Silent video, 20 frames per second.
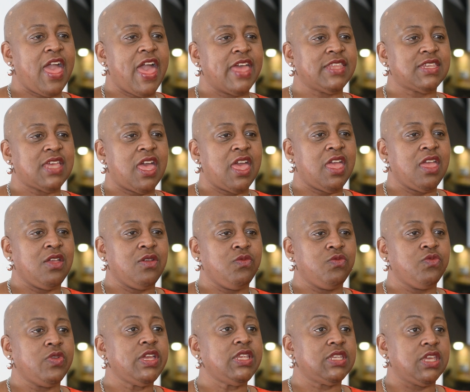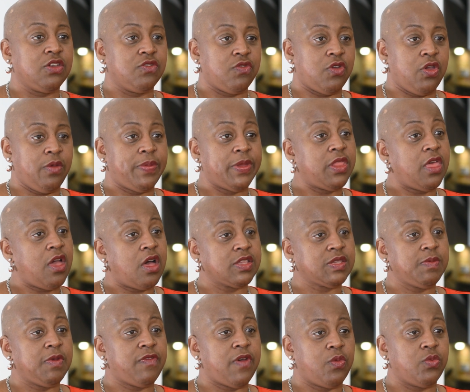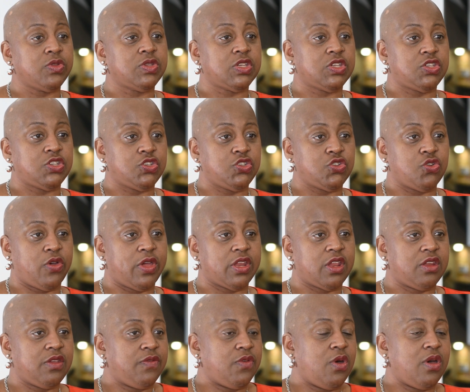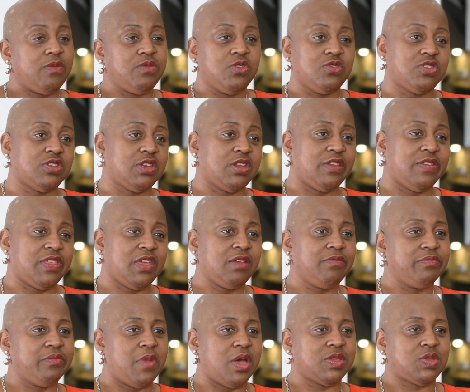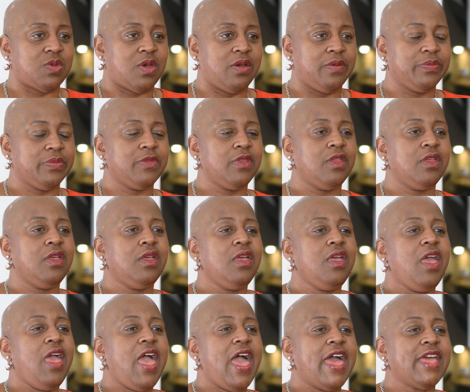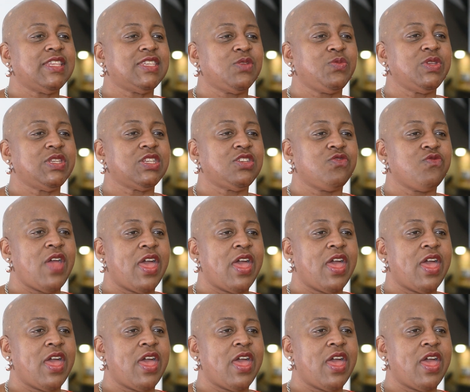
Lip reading: had a reading group and they asked me if I wanted to join. And I thought, I'm not doing anything, might as well. And so we did a